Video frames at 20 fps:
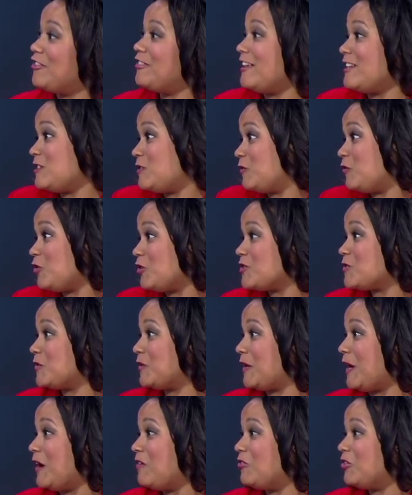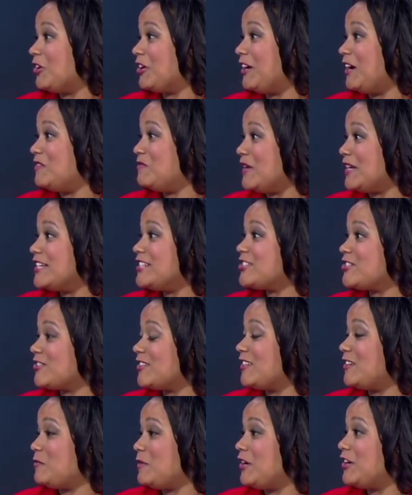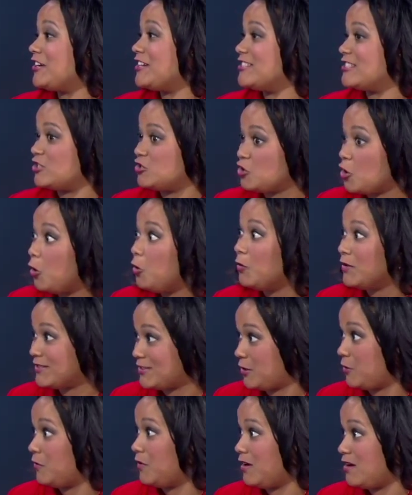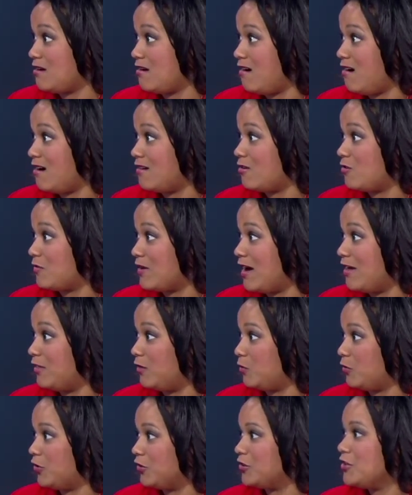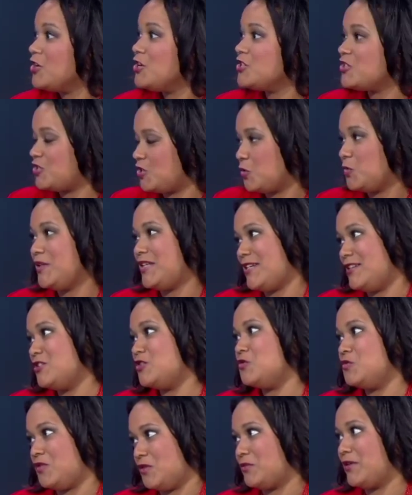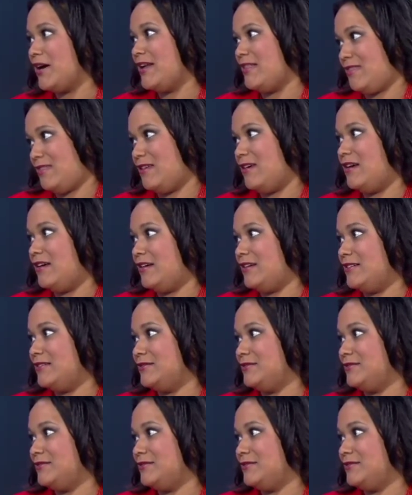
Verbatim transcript: And that's, of course, what I work on, making sure that Americans know what's going on around the world so we can do the right thing.